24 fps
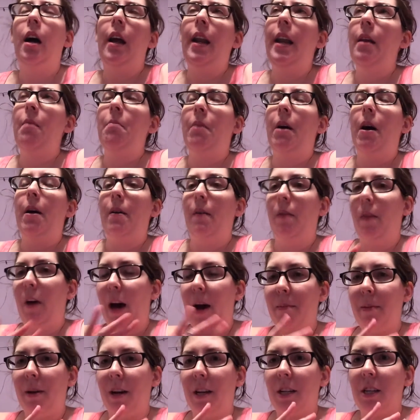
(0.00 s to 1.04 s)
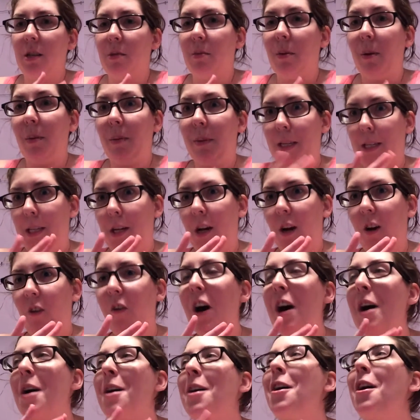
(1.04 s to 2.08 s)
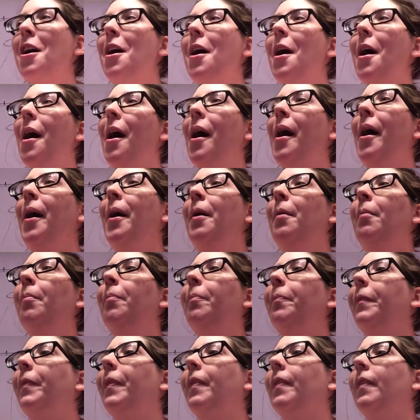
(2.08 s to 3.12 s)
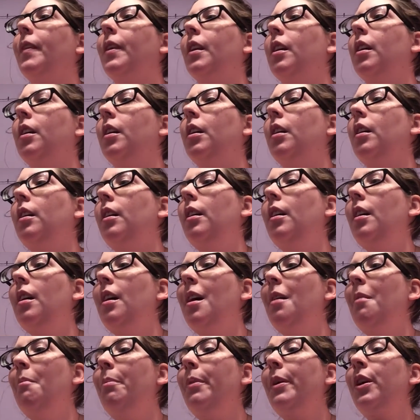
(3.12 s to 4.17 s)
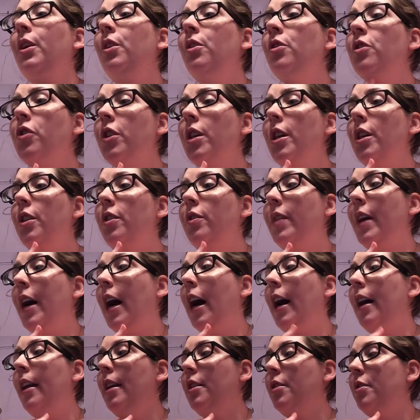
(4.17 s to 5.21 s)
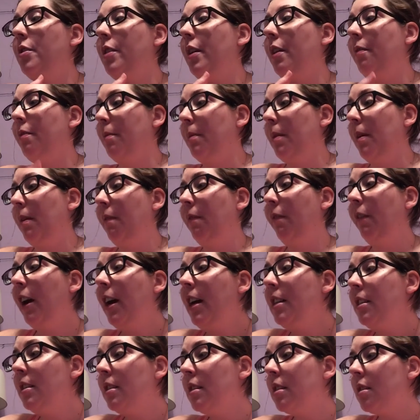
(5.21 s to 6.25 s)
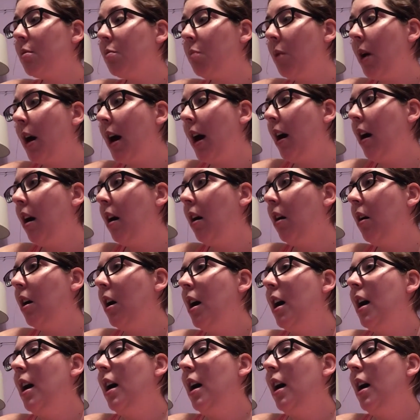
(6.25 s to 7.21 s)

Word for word: I didn't buy the iPad just for myself. um, but usually I do that, and I do that for my friends as well.